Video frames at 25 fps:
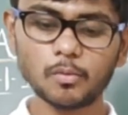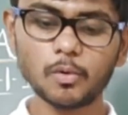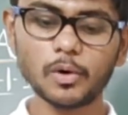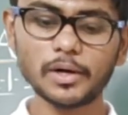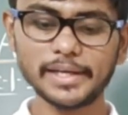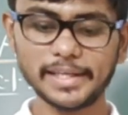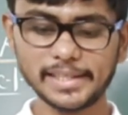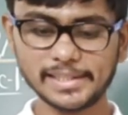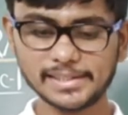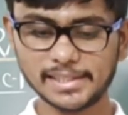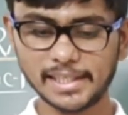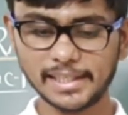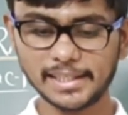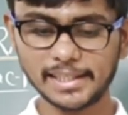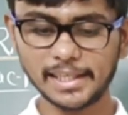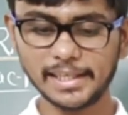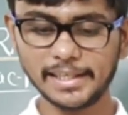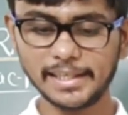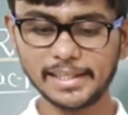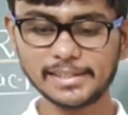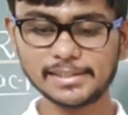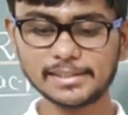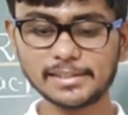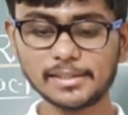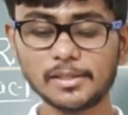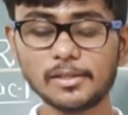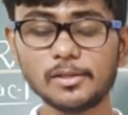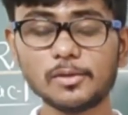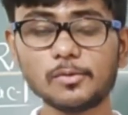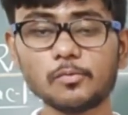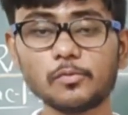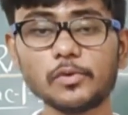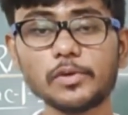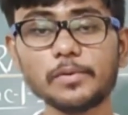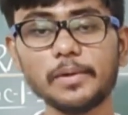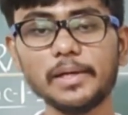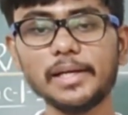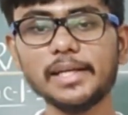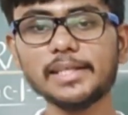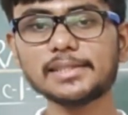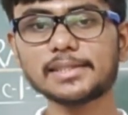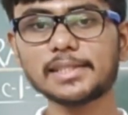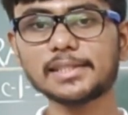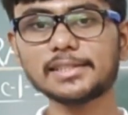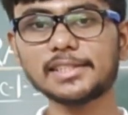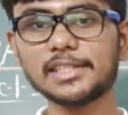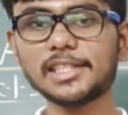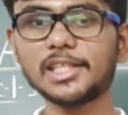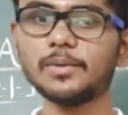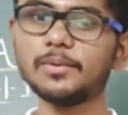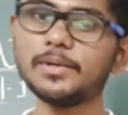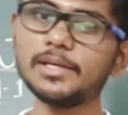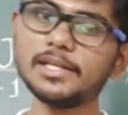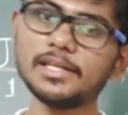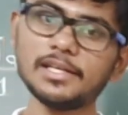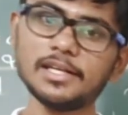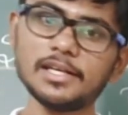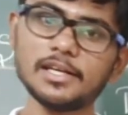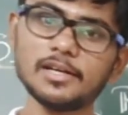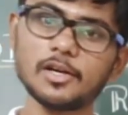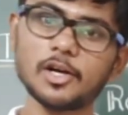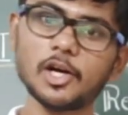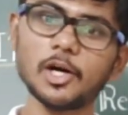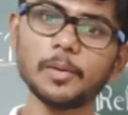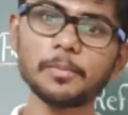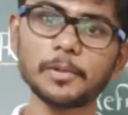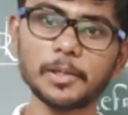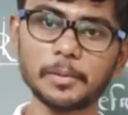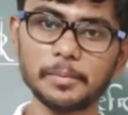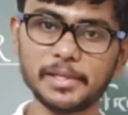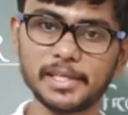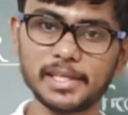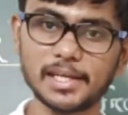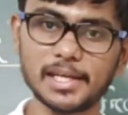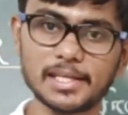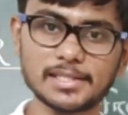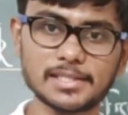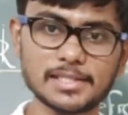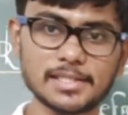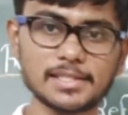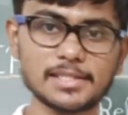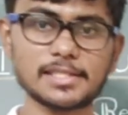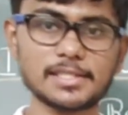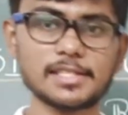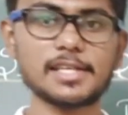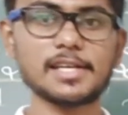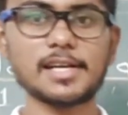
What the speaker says: What exactly it is? We will discuss in our upcoming classes.